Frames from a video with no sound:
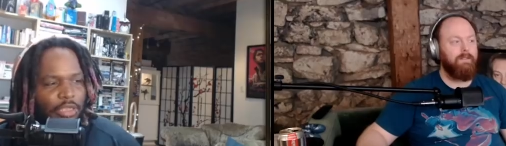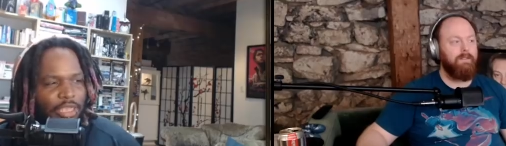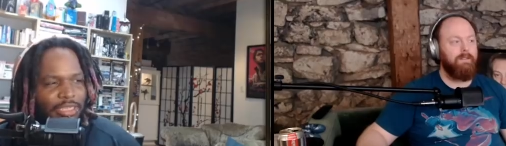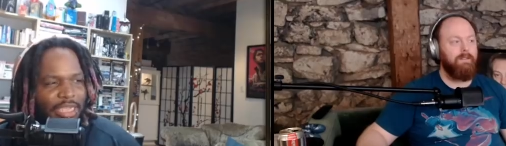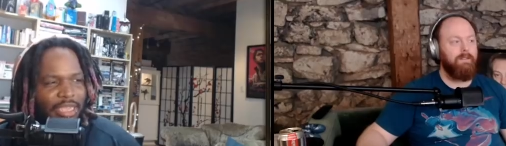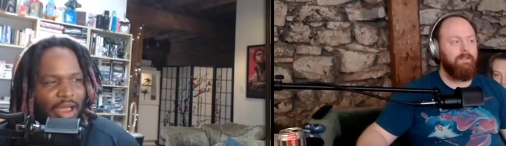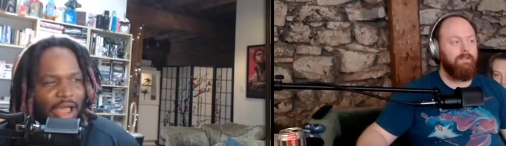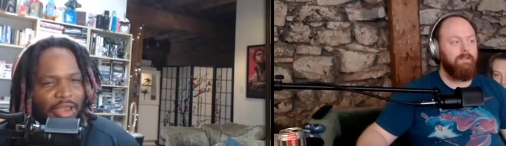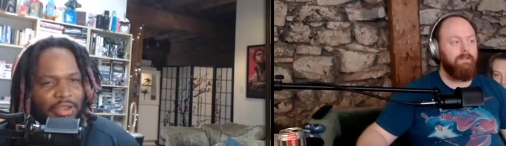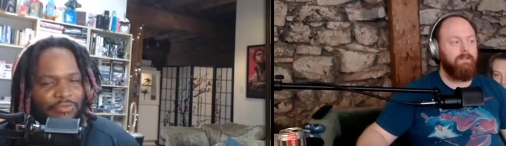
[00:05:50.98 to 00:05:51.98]
Speaker 1: Because I
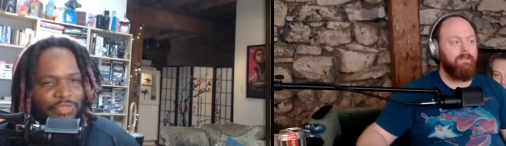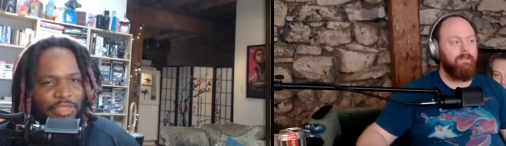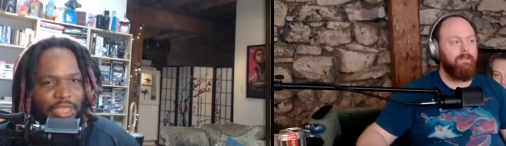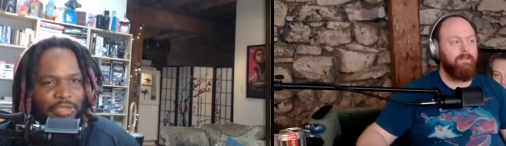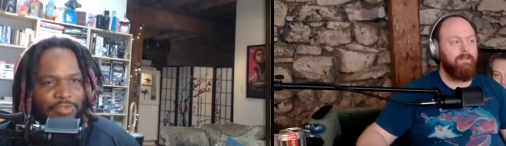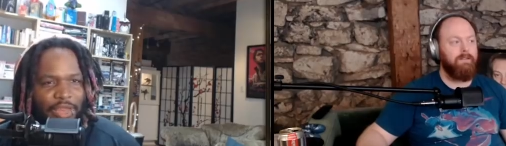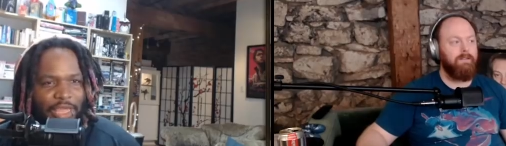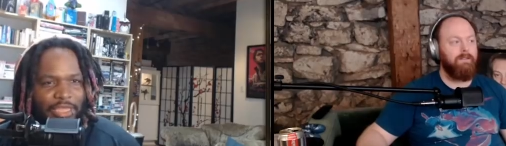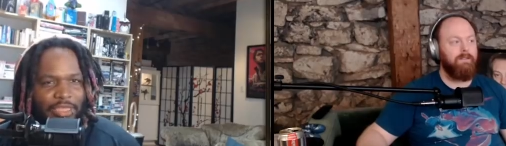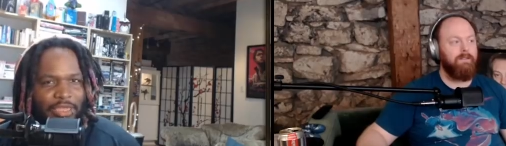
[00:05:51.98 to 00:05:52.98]
kind of think
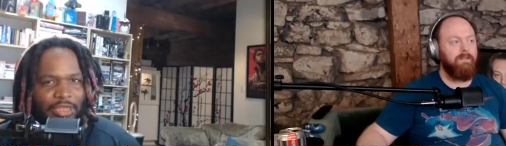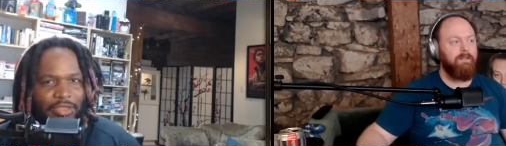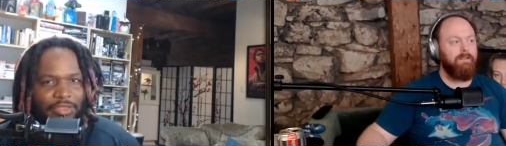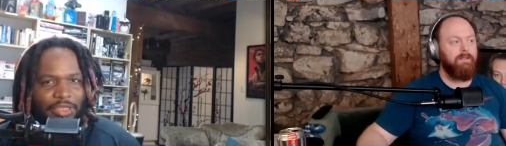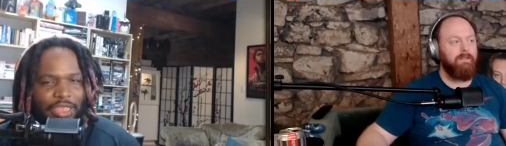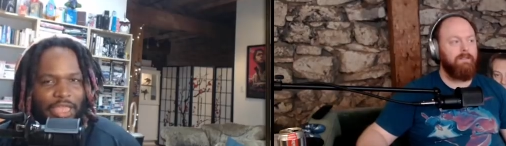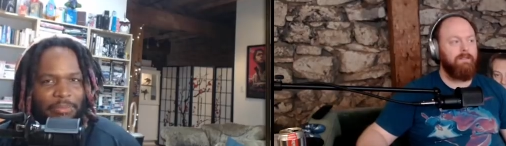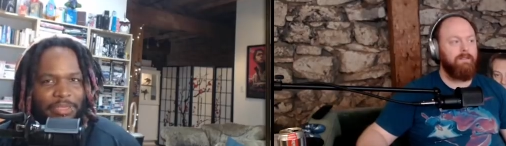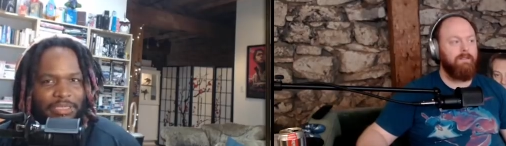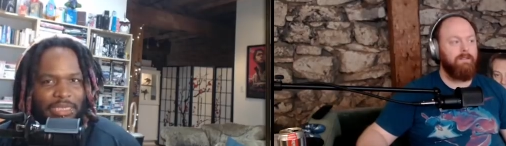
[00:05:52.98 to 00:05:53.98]
like the
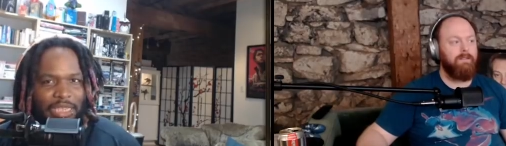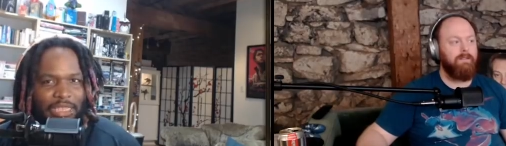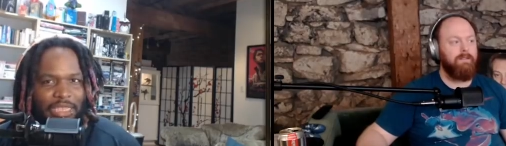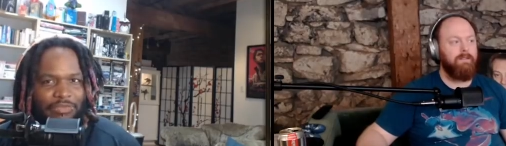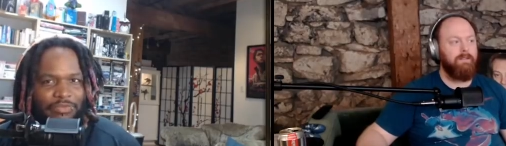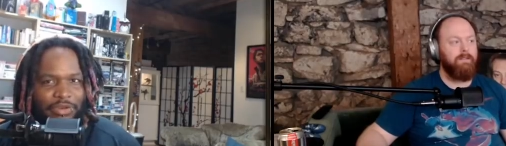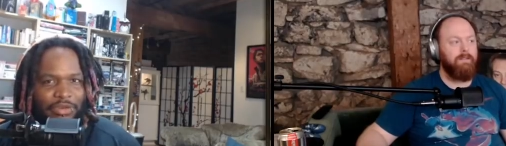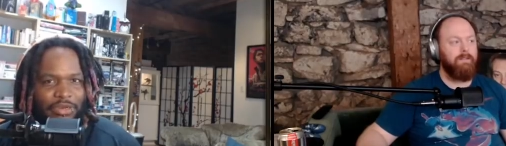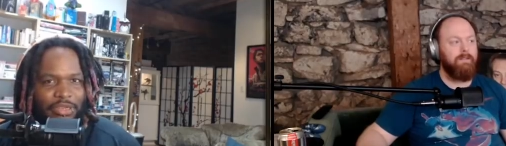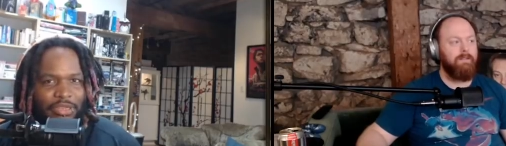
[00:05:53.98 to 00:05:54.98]
game is like
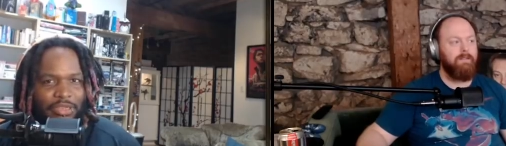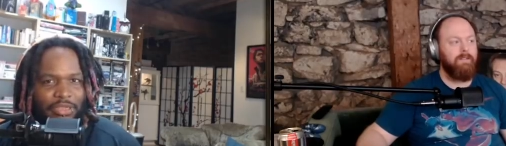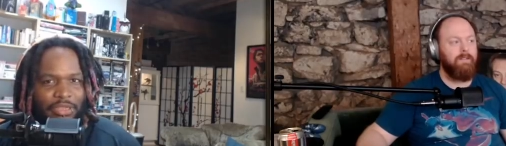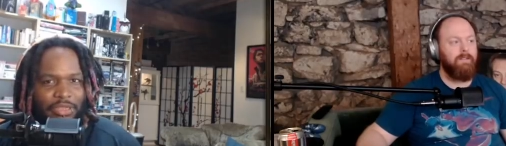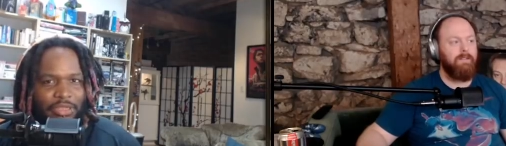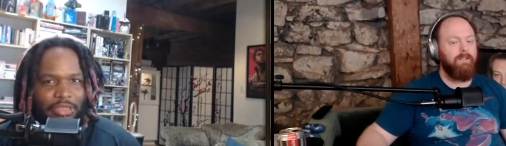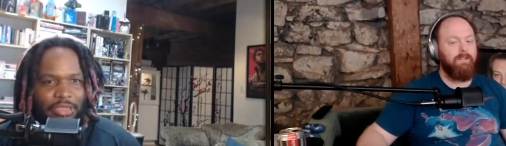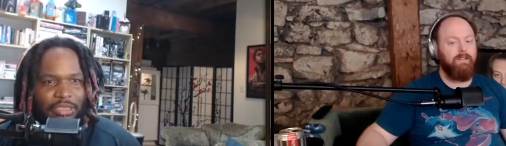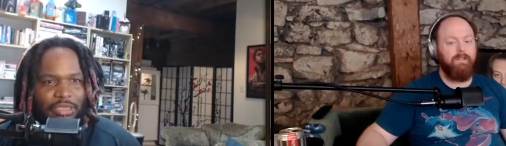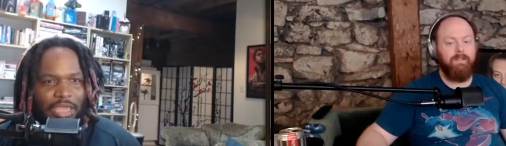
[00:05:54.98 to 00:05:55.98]
even
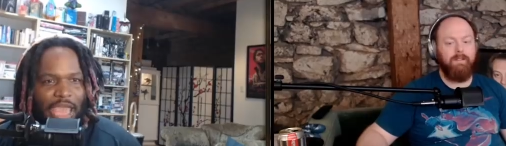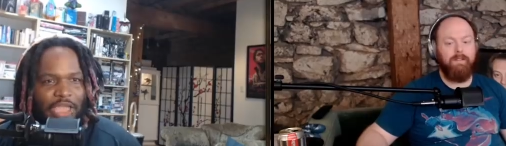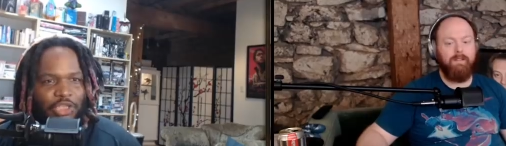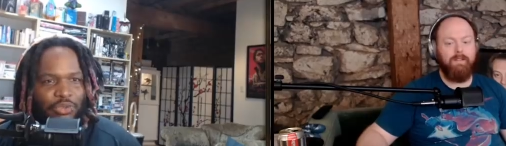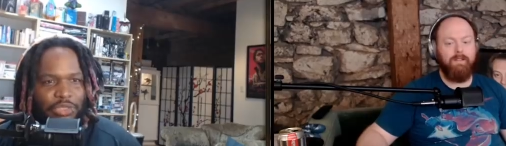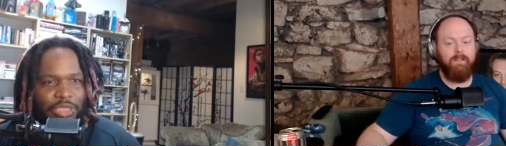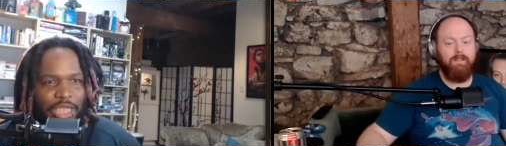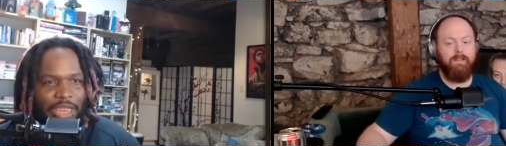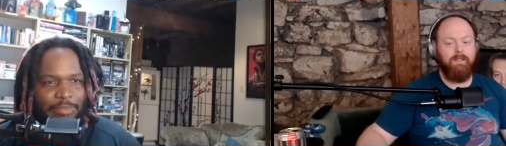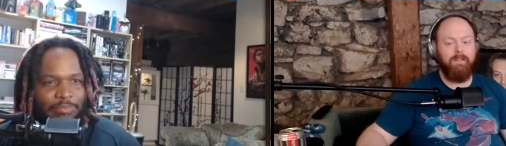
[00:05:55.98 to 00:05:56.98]

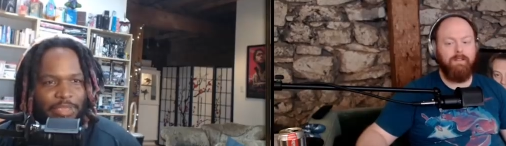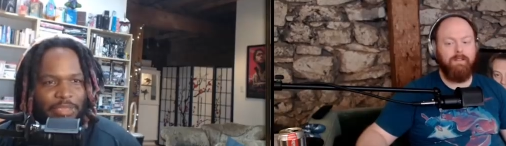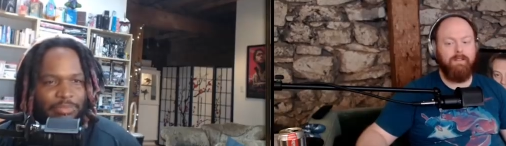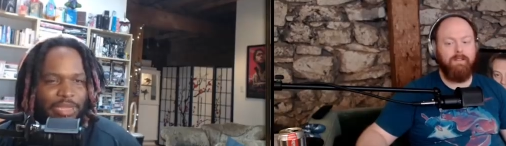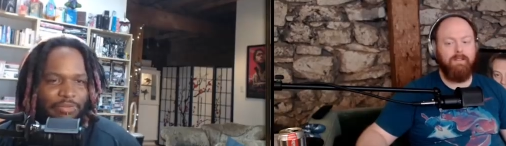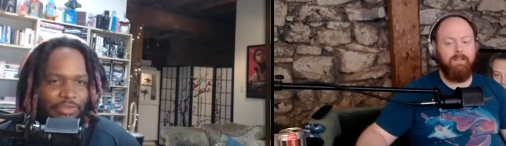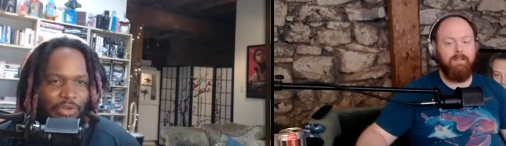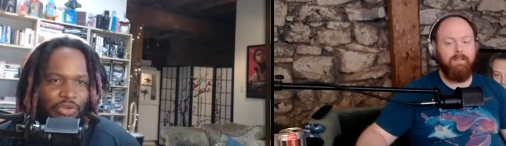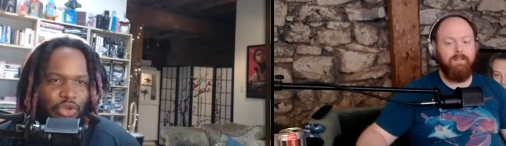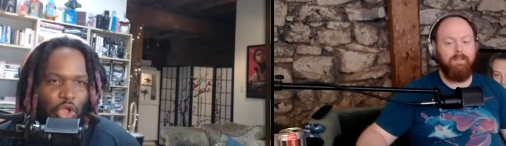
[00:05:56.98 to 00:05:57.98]
casually and meme
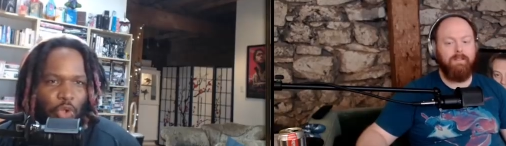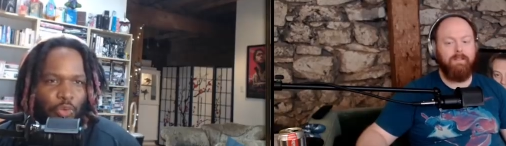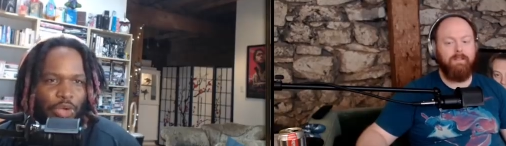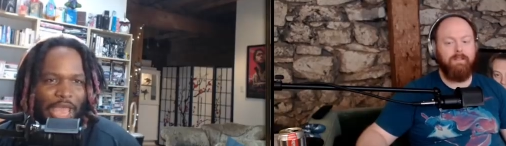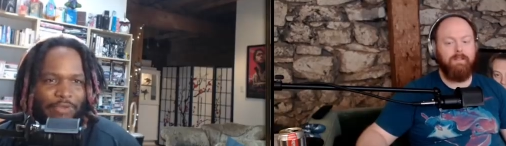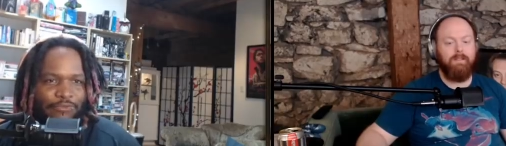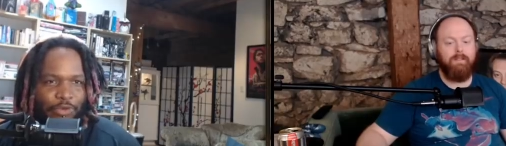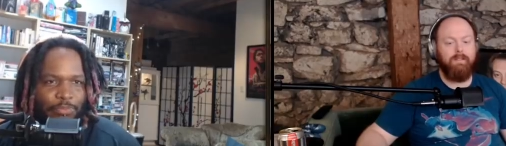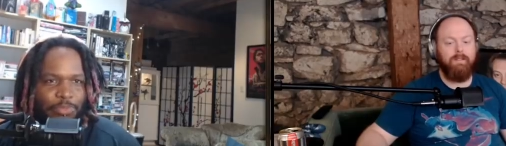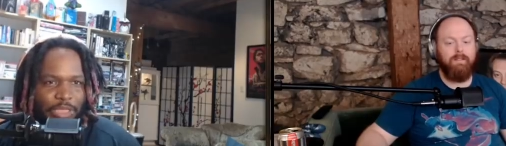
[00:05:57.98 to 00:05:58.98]
level known
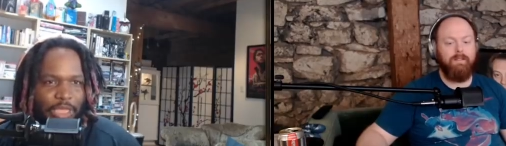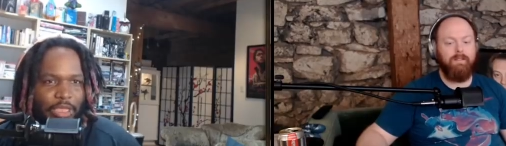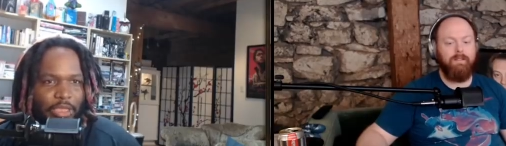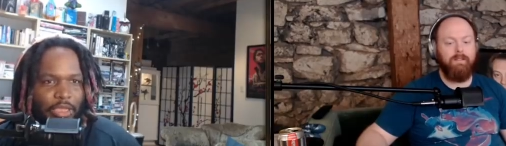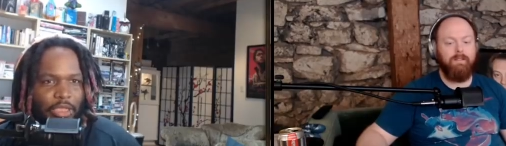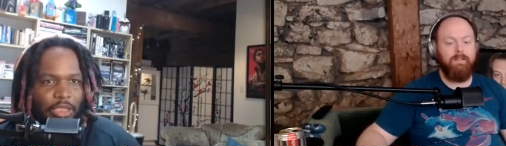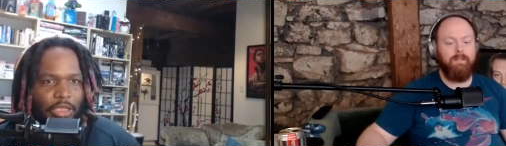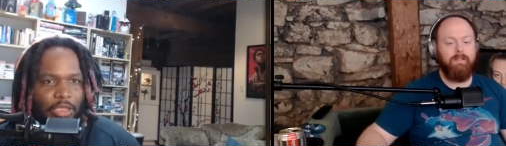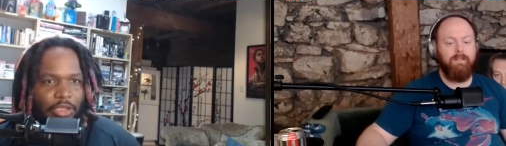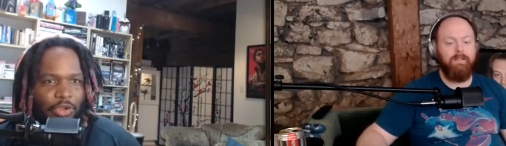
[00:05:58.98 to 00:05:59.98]
for being
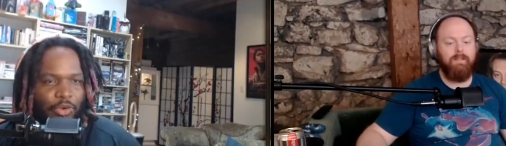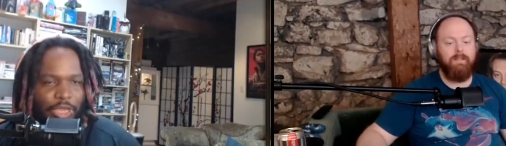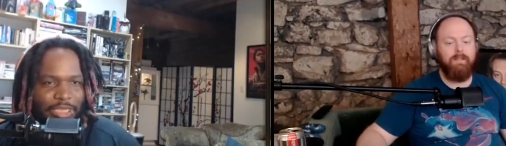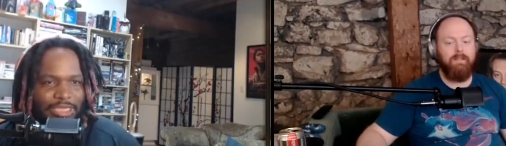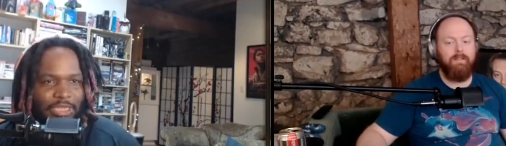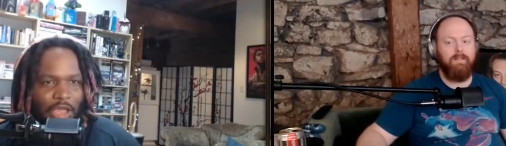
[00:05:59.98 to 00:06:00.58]
crazy